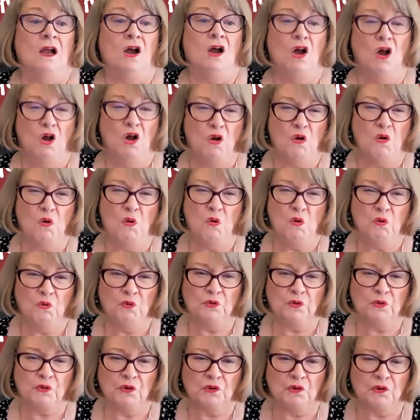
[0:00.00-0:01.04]
Hold
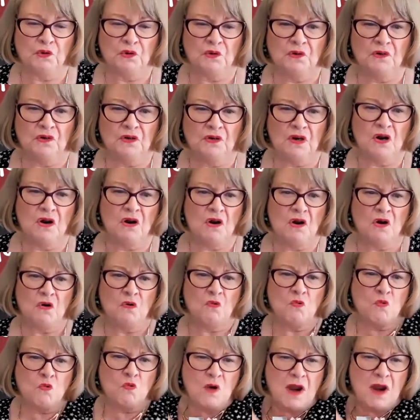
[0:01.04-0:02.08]
her.
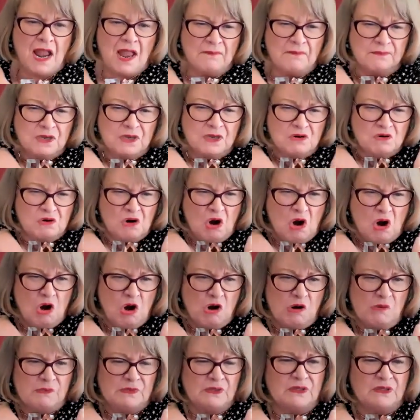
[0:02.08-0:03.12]
Wrap your
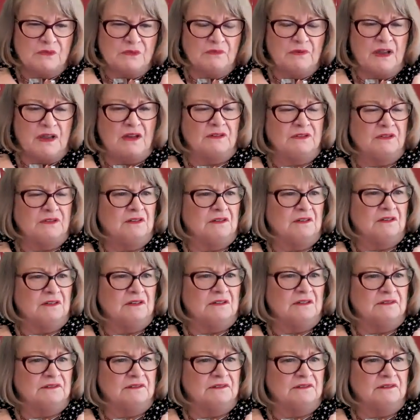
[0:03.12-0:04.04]
arms around her.